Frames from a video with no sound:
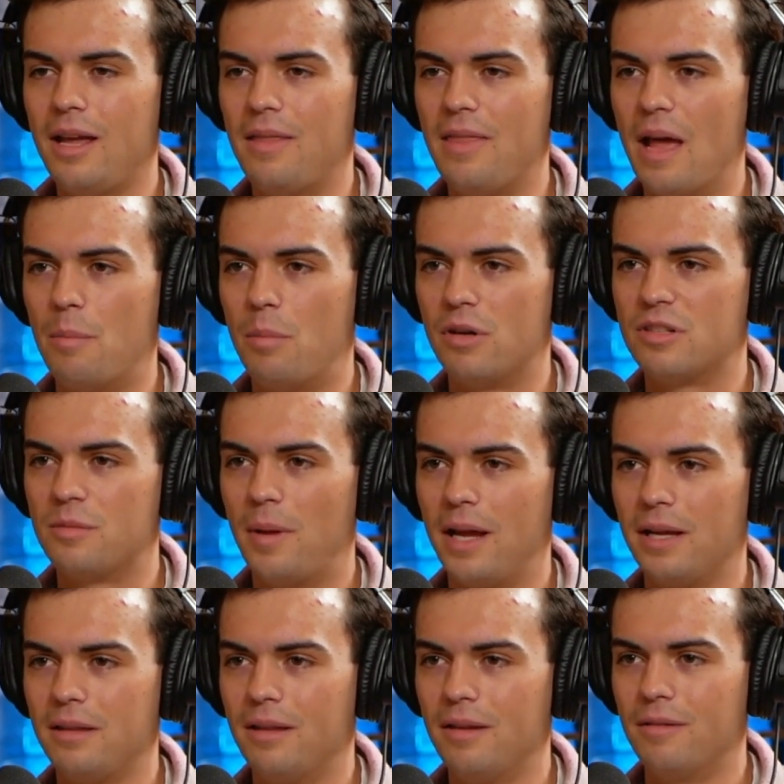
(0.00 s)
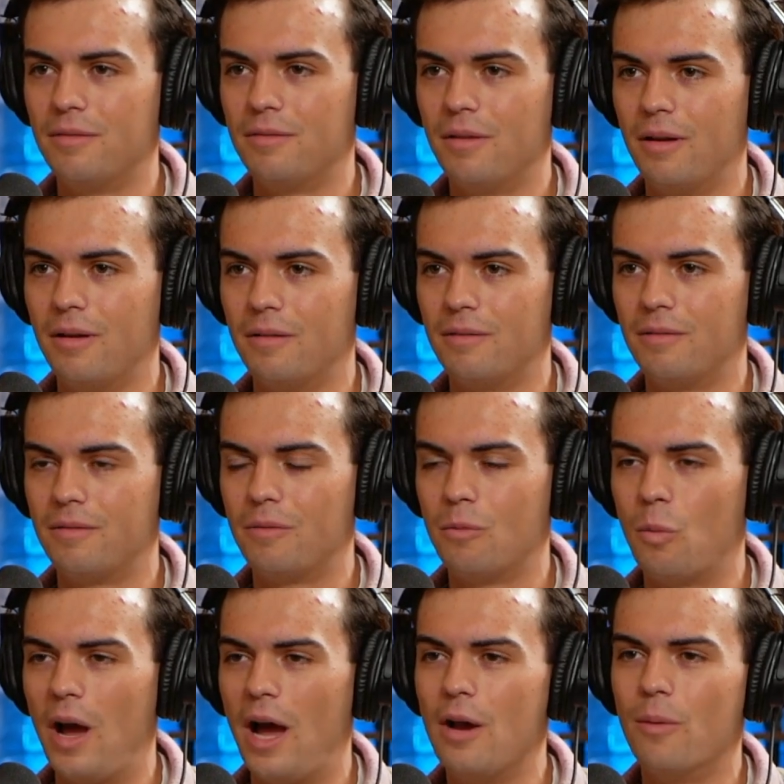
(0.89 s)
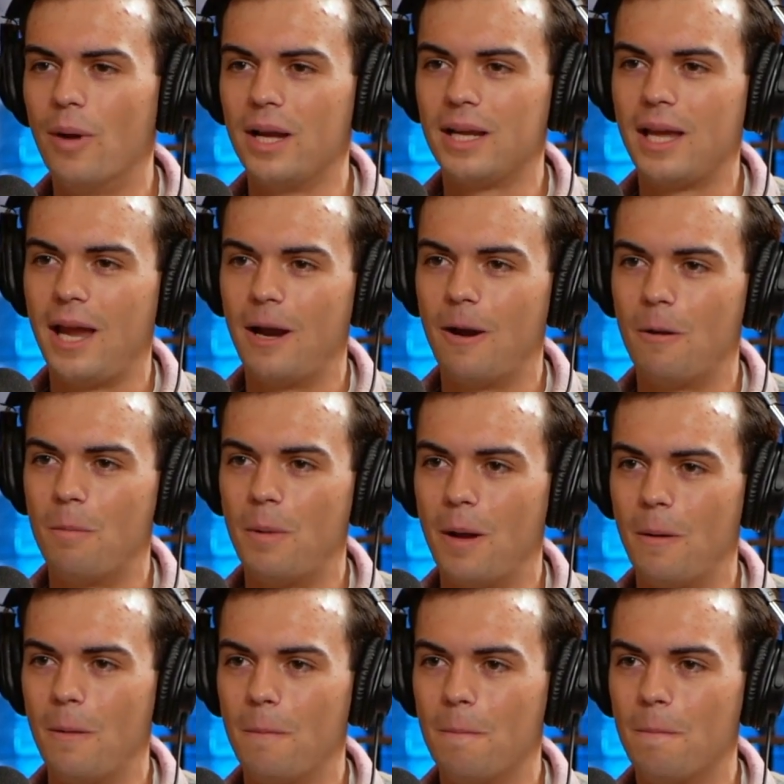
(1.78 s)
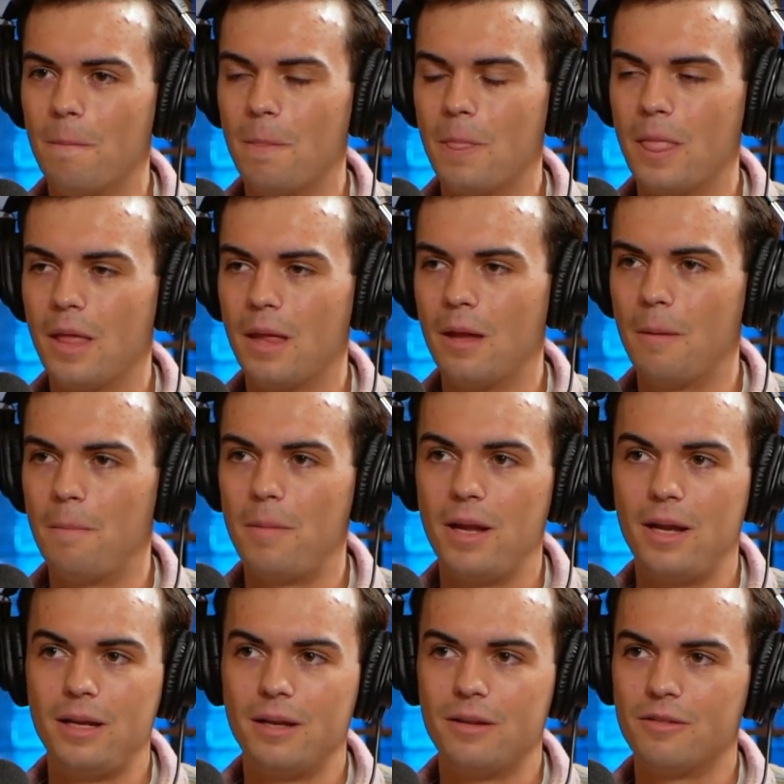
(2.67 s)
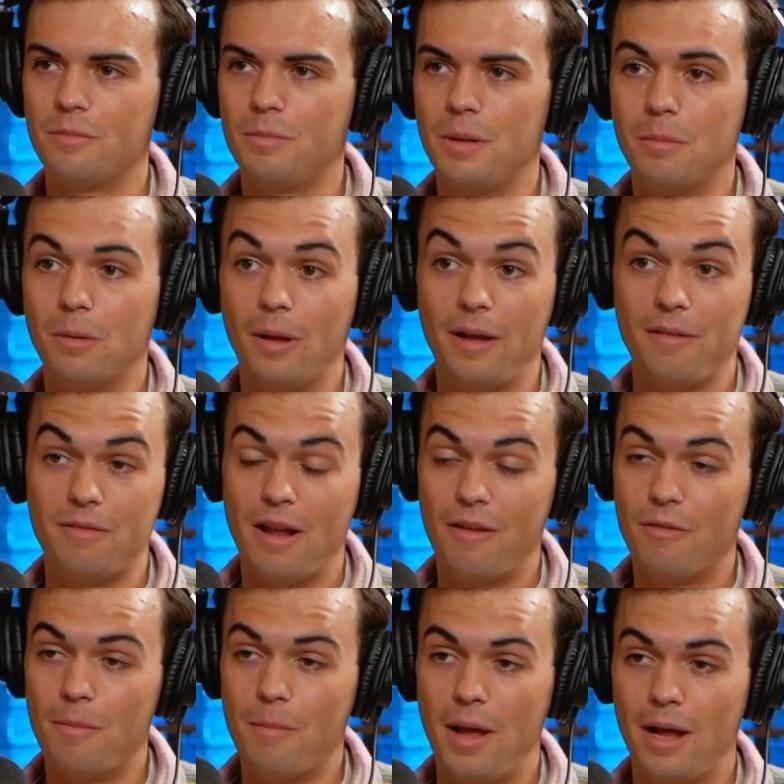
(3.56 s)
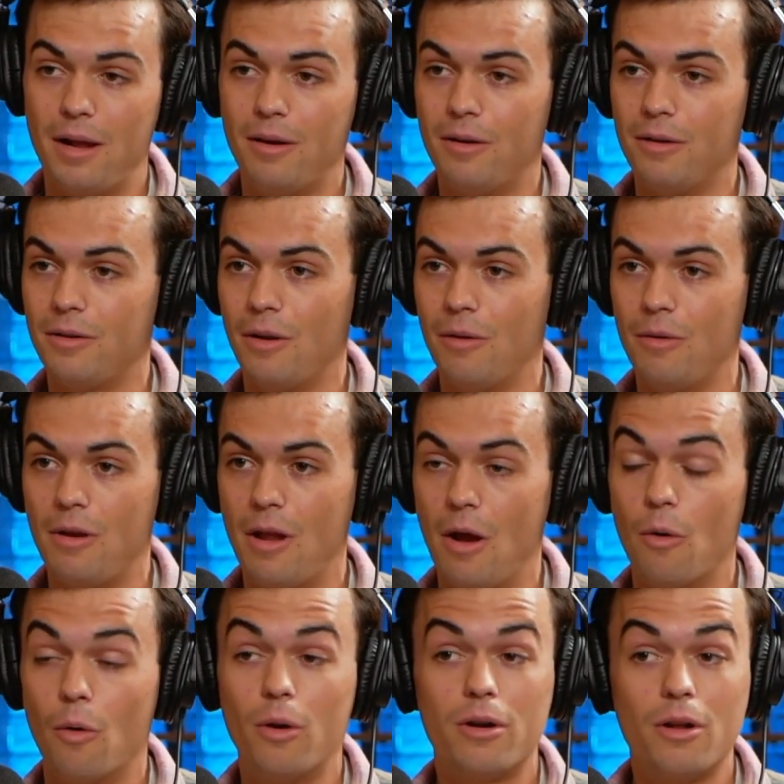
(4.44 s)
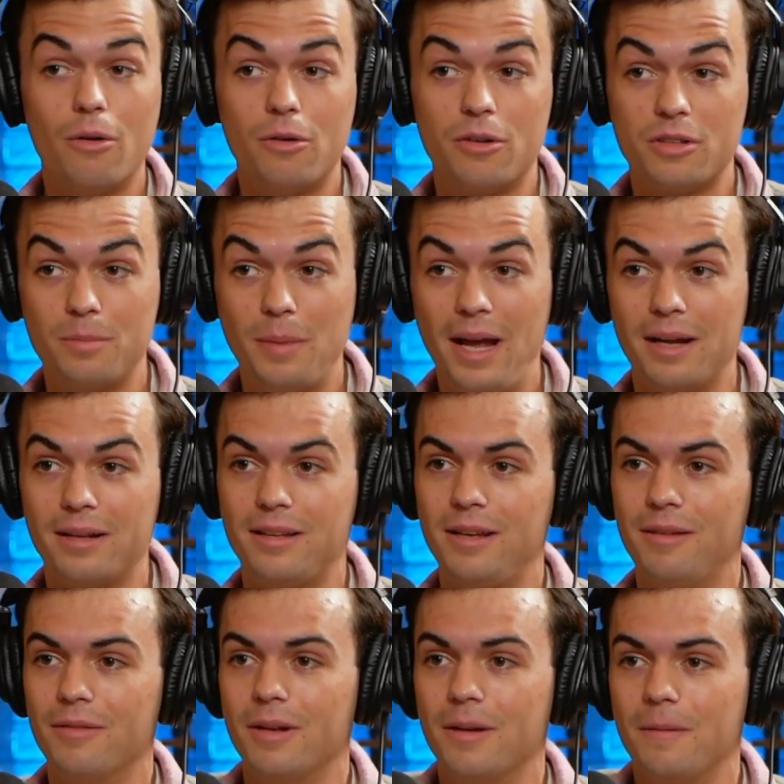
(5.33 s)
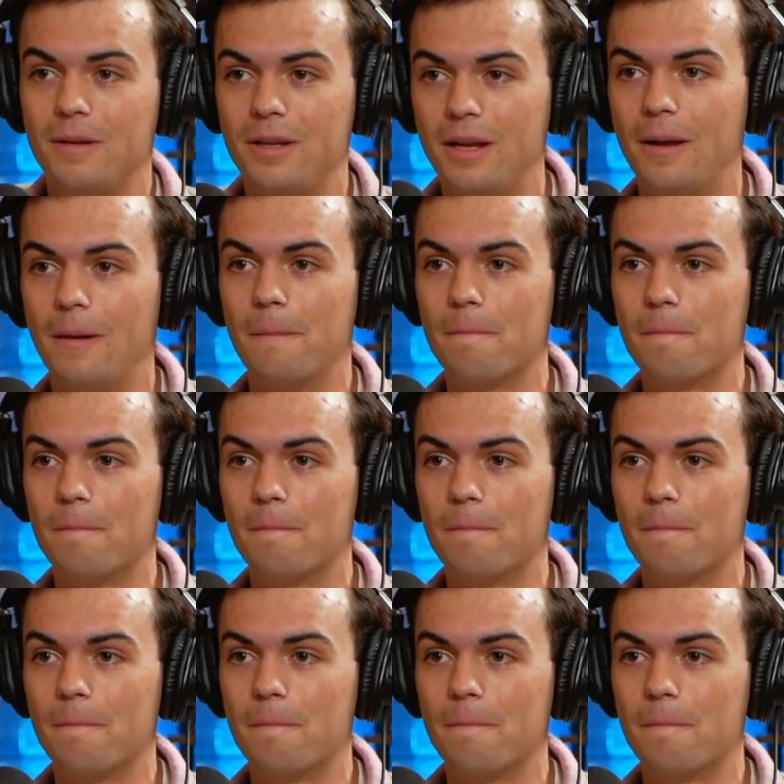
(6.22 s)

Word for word: in that perspective of why do I care about opinions of people I've never met yeah, or don't know mean, or don't respect. It's helpful. Even. Yeah.